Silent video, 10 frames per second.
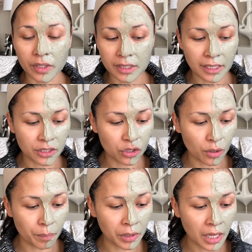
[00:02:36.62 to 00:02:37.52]
it says
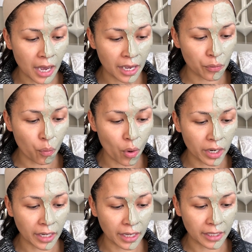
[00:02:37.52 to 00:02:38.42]
to apply
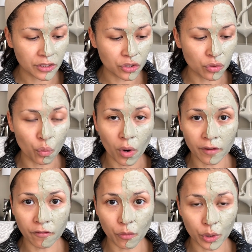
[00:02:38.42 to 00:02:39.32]
1/8 to
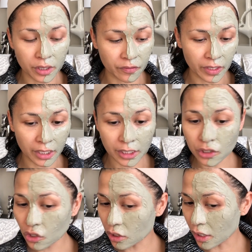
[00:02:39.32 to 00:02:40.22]
1/4 of an
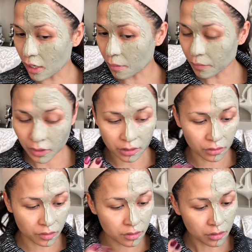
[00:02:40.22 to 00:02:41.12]
inch. It
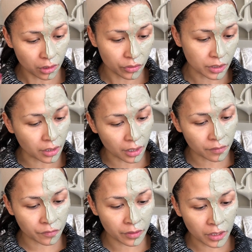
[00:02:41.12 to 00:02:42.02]
looks close
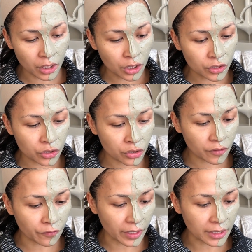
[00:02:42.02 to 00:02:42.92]
enough to
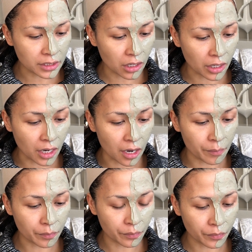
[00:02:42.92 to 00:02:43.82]
the face.
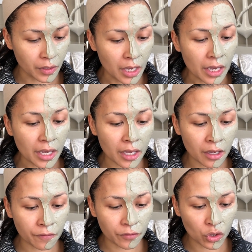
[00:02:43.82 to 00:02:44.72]

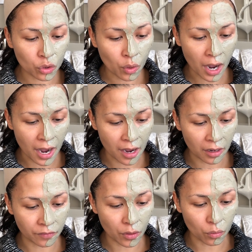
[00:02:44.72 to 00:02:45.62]
If you
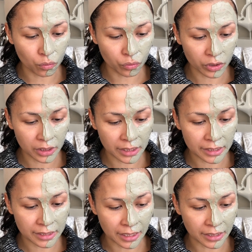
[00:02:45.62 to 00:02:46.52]
have really
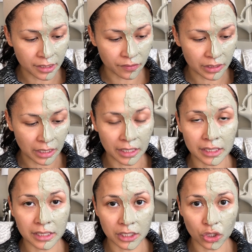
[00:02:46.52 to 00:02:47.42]
sensitive skin,
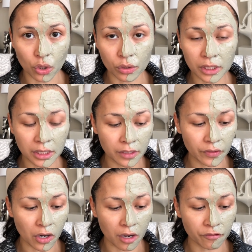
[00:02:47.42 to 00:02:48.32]
it says to only
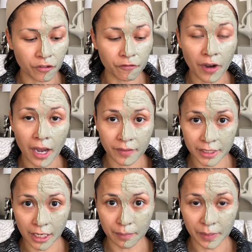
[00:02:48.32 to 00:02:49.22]
leave it on for 5 to
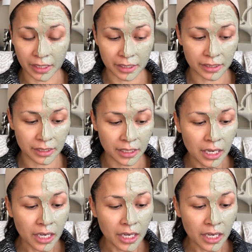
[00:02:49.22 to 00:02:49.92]
10 minutes.